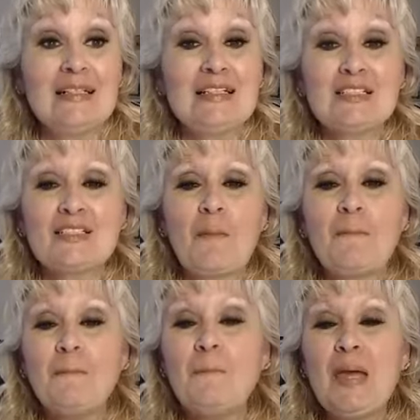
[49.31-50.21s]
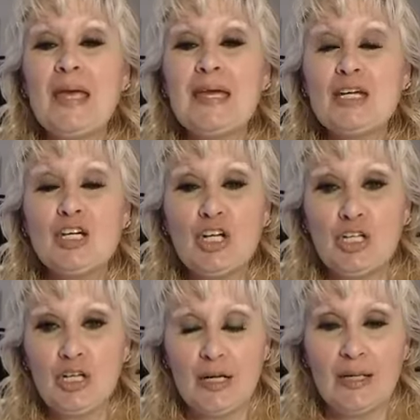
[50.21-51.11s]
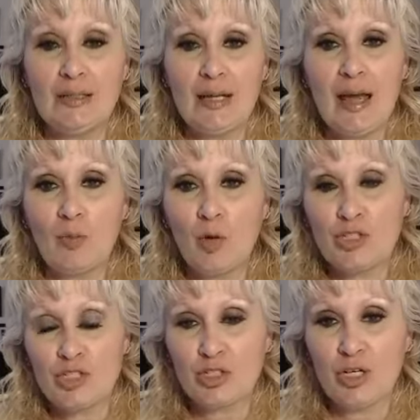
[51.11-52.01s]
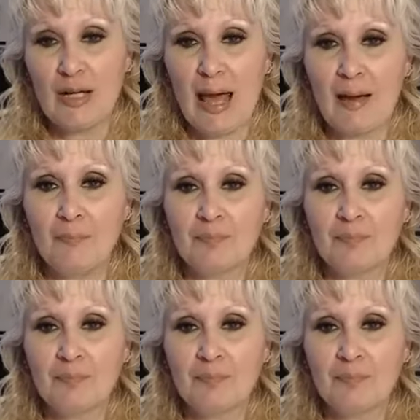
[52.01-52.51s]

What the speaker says: So be good at what you're good at.